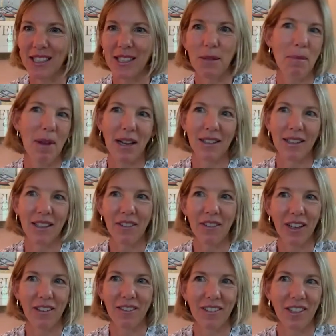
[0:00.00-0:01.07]
to make a
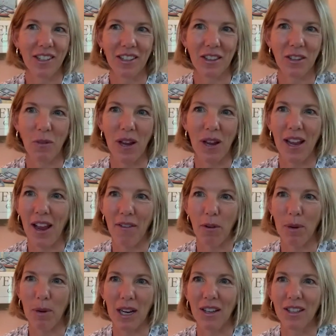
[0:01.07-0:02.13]
living the way
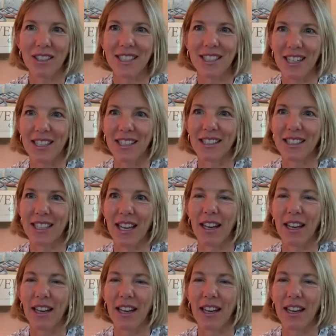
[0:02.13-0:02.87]
everybody else does.